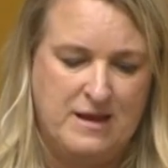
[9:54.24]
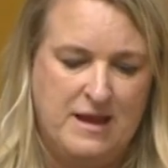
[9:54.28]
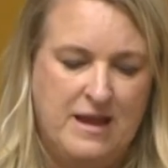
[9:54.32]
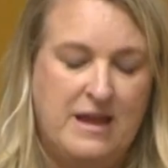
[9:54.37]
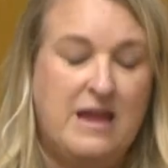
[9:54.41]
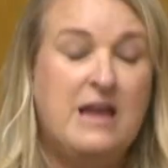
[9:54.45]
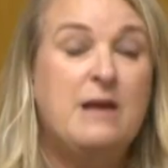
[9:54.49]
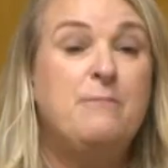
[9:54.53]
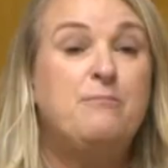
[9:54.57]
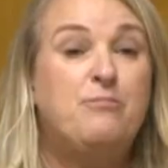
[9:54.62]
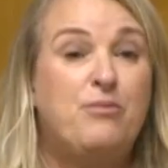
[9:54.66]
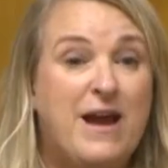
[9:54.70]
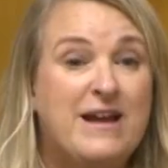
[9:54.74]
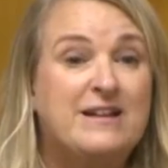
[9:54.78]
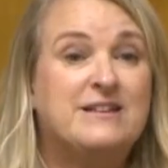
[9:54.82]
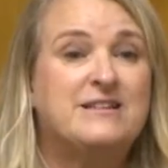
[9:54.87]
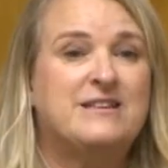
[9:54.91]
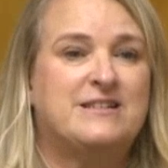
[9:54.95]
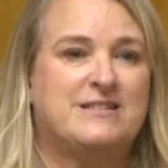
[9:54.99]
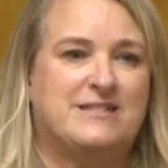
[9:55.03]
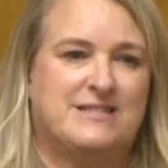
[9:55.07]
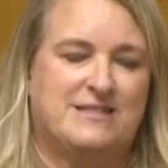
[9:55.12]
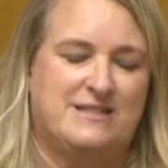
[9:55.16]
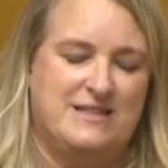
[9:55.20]
In
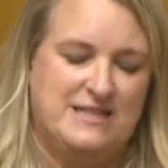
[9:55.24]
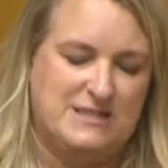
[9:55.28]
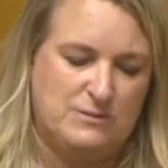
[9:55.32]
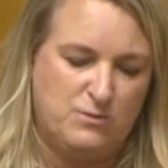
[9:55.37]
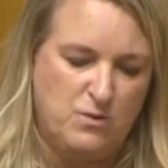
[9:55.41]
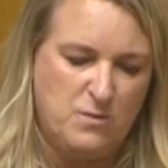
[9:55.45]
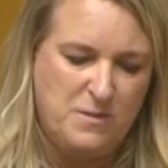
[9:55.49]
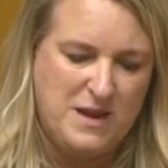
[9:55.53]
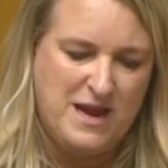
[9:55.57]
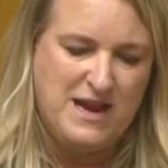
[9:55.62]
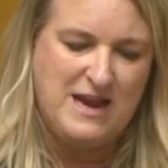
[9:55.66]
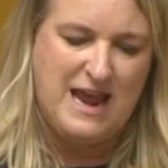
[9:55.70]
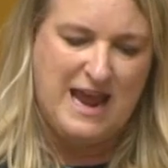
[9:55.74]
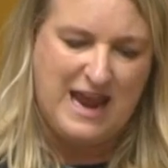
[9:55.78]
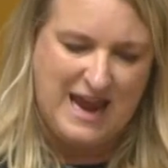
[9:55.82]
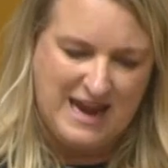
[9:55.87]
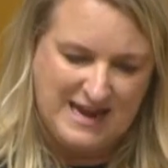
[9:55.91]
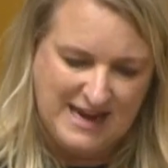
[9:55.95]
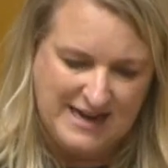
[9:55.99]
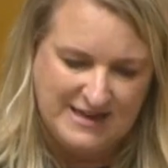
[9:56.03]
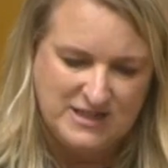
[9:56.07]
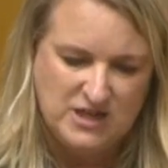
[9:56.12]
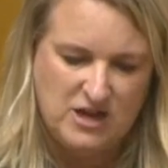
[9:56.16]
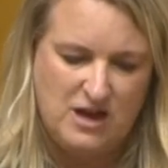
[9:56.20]
practice, this will mean
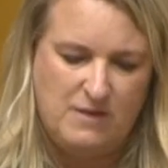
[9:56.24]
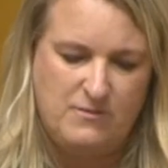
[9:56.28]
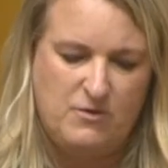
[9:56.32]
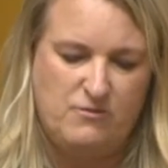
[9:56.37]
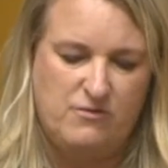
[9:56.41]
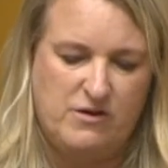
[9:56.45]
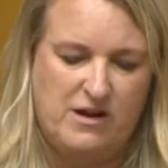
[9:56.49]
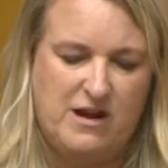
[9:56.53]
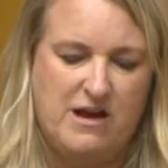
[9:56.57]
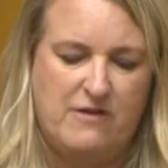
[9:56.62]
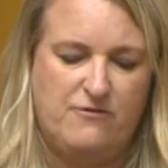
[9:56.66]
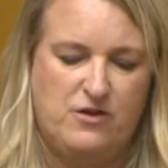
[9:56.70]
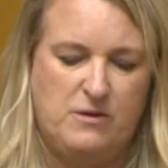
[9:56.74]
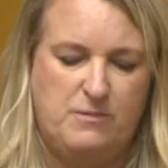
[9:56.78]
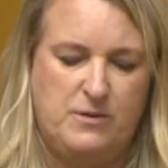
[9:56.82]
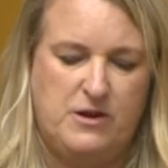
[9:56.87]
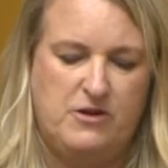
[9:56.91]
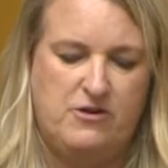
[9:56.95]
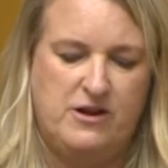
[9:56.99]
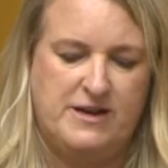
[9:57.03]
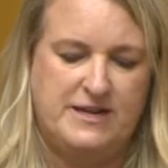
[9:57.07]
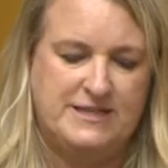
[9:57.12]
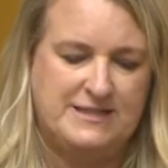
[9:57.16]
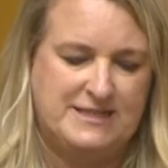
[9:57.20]
any time a recovery
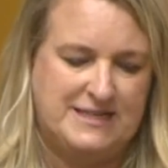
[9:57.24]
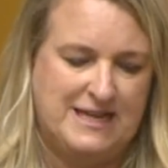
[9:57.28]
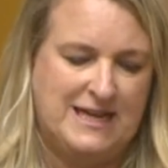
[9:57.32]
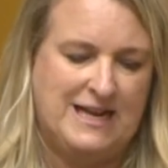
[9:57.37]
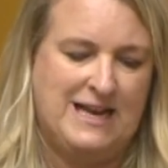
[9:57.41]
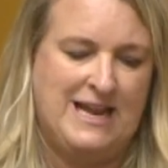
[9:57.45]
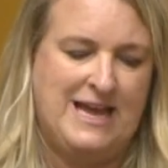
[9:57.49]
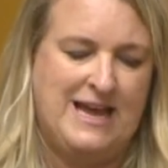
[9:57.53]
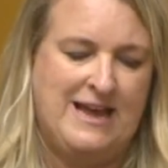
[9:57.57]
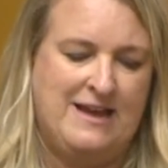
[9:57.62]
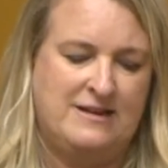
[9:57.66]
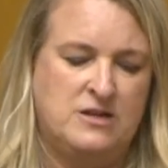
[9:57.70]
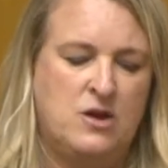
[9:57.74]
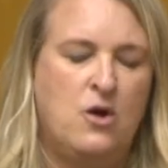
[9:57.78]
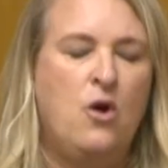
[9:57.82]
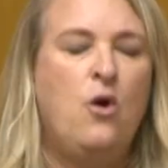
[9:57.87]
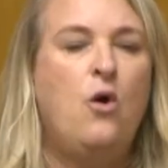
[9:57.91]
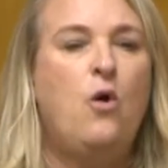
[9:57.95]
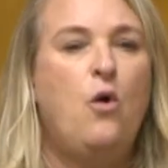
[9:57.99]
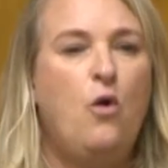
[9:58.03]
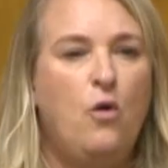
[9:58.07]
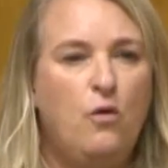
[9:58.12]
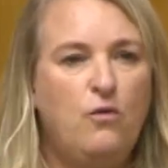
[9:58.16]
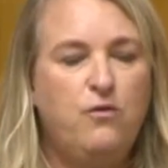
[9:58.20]
period is declared,
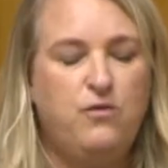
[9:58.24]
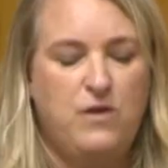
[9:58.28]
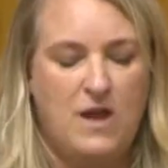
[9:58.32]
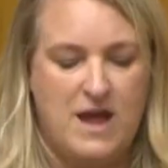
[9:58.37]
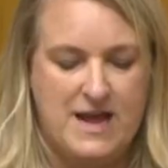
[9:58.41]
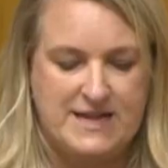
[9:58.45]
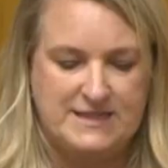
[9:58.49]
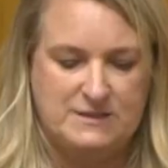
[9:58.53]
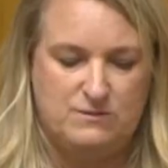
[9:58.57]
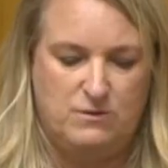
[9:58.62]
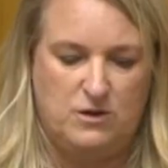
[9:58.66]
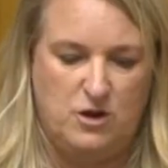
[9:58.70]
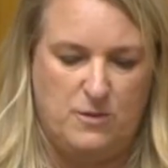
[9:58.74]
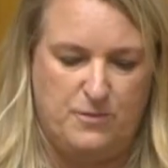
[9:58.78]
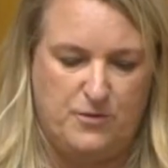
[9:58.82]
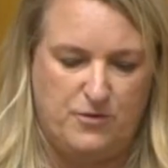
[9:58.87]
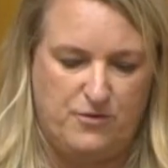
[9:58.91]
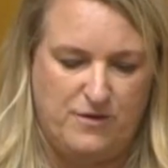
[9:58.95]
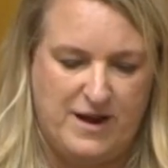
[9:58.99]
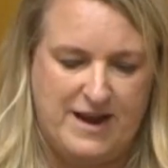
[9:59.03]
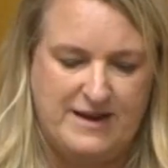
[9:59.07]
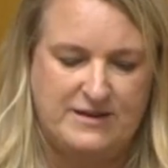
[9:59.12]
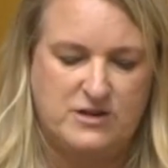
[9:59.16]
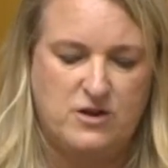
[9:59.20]
all flights will
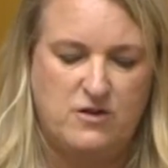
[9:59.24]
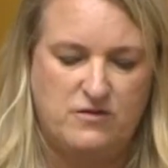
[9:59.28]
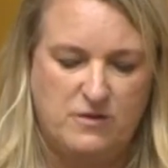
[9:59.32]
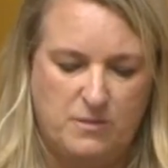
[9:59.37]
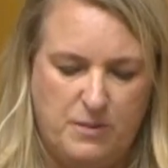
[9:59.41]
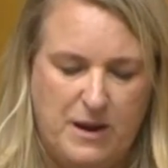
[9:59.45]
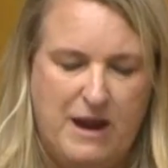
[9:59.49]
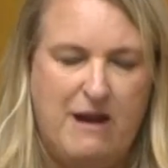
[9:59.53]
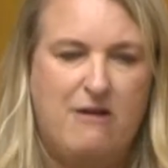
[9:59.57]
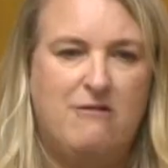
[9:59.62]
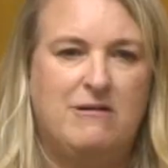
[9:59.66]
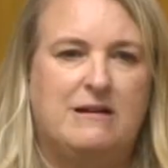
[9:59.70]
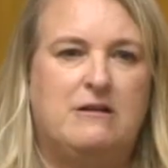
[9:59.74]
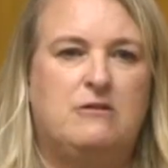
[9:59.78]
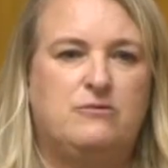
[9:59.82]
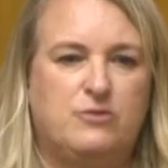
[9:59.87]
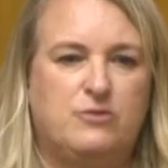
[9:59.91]
operate on the parallel